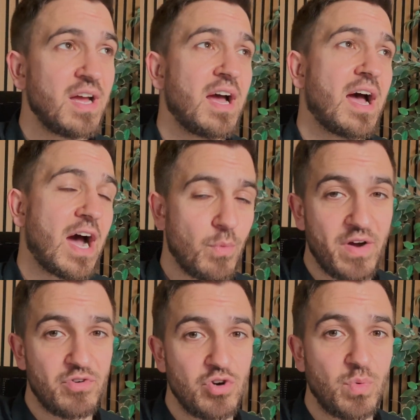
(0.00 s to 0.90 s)

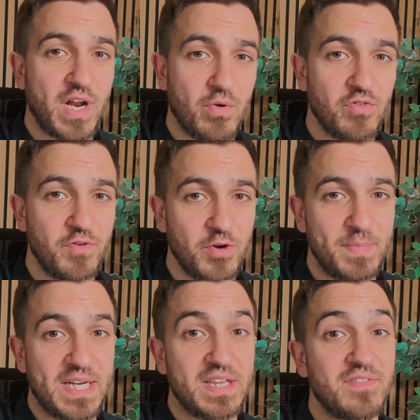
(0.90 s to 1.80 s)
However, when I was
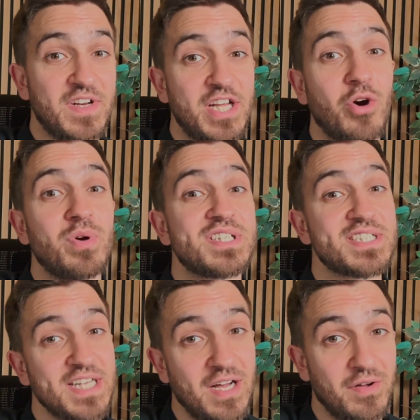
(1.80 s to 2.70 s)
filming the video
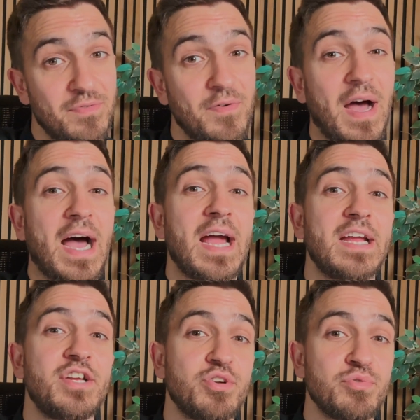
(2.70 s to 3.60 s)
itself, I
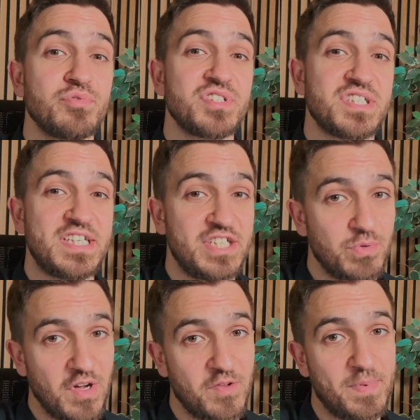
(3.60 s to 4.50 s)
used the
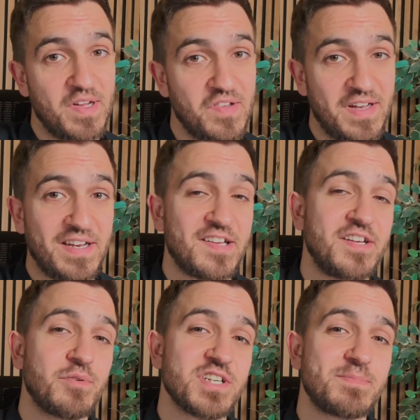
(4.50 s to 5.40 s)
USB-C to
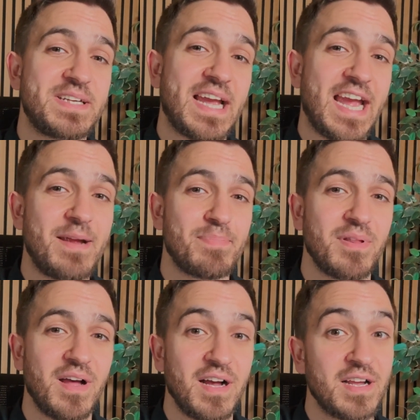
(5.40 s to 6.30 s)
USB-A
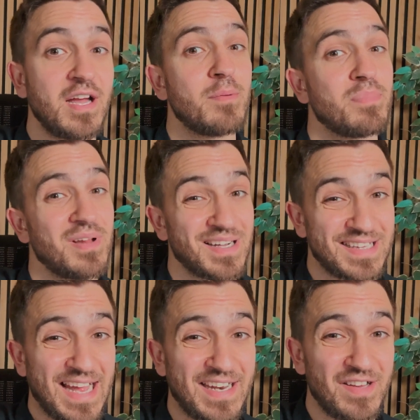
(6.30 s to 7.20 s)
plug, plugged
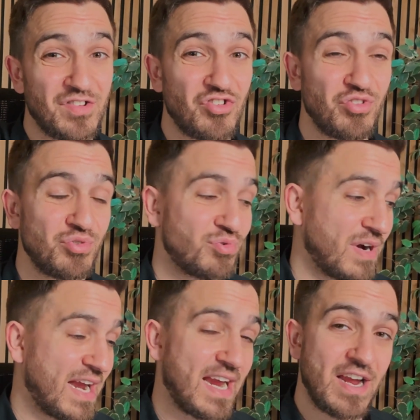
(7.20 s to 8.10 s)
that into
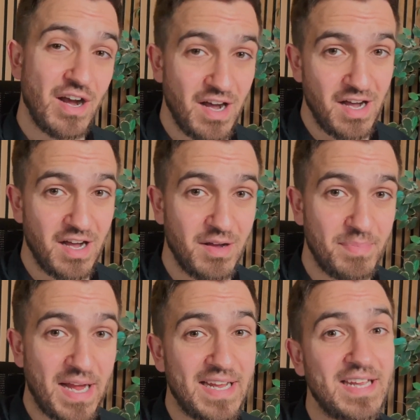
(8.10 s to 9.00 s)
a hub,
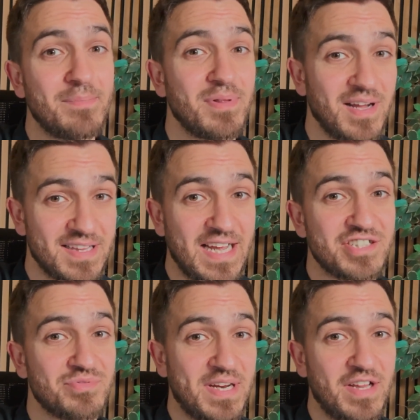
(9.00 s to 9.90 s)
and then plugged that
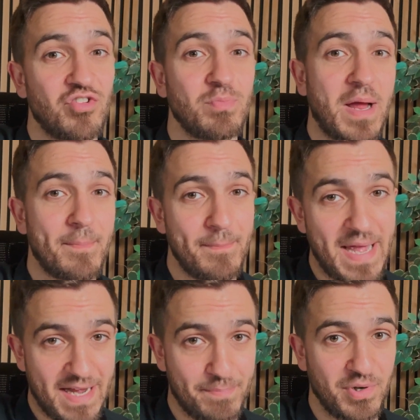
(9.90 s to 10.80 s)
straight into my
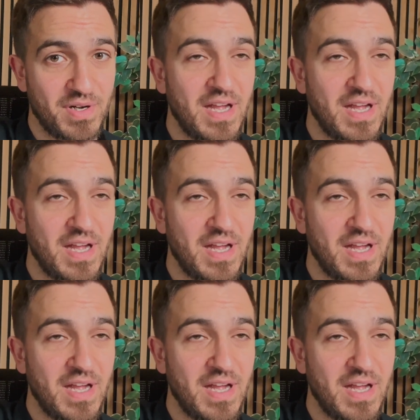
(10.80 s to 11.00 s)
MacBook.